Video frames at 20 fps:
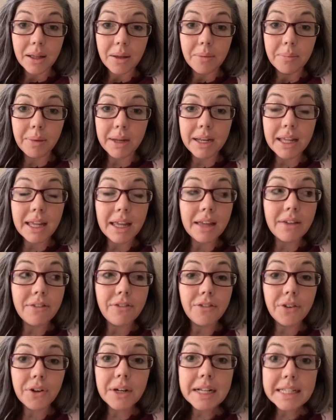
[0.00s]
But if,
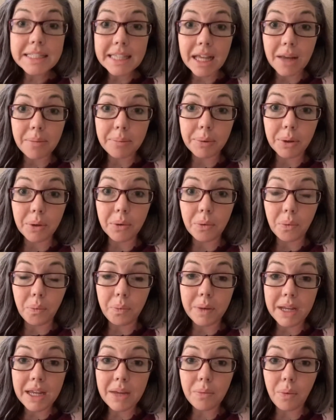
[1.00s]
for example,
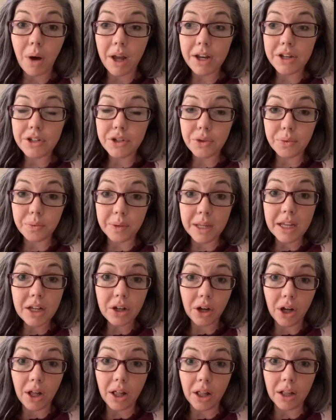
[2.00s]
we wanted to
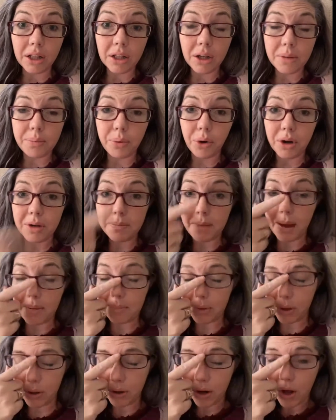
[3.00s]
recall a board
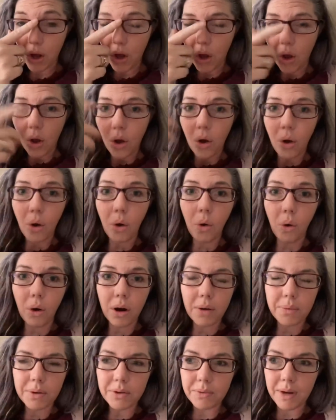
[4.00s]
member,
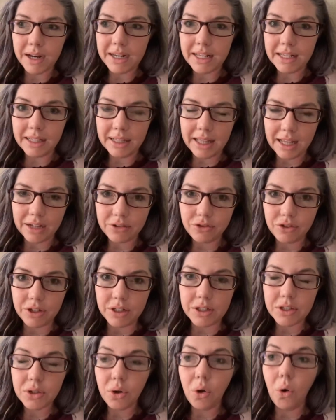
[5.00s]
or we're running
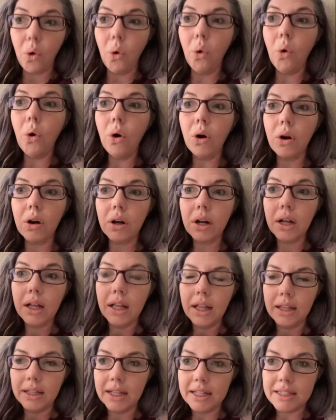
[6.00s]
elections, or
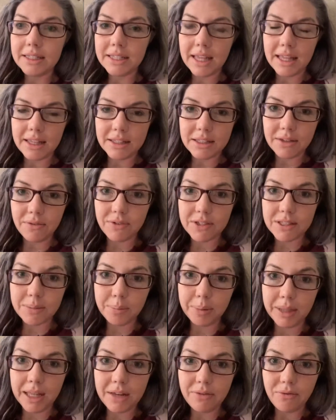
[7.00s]
let's say it's a
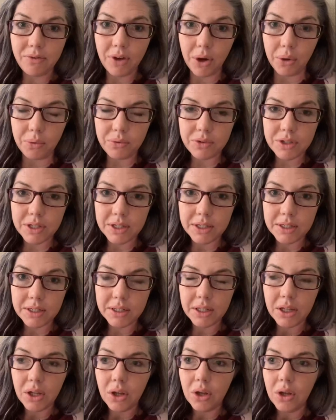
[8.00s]
split vote,
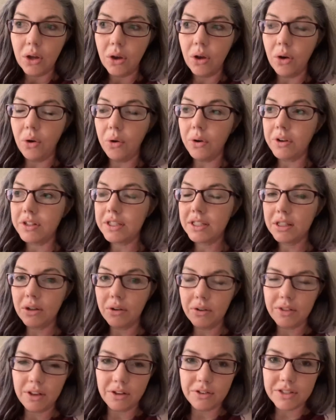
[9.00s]
or
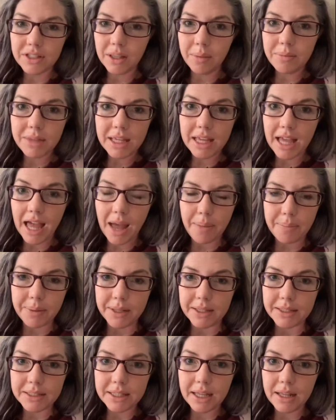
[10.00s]
there's something
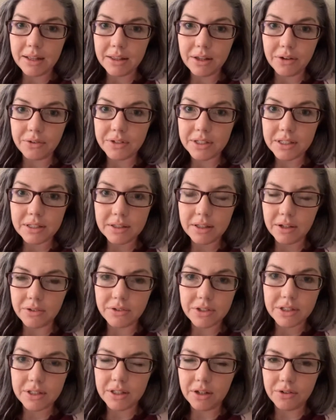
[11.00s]
happens and there's
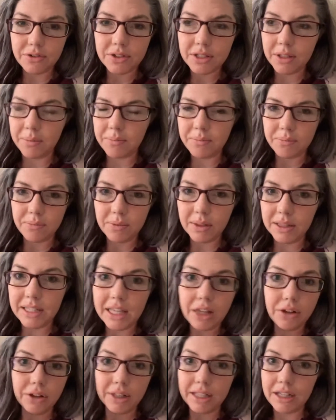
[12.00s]
some
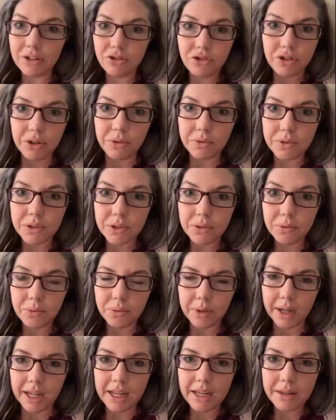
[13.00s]
legal issues,
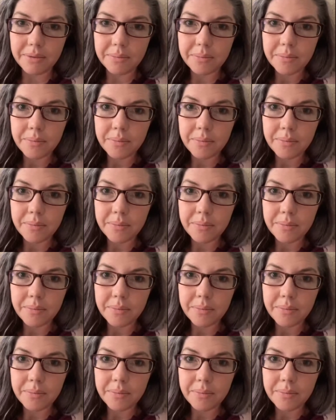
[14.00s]
right?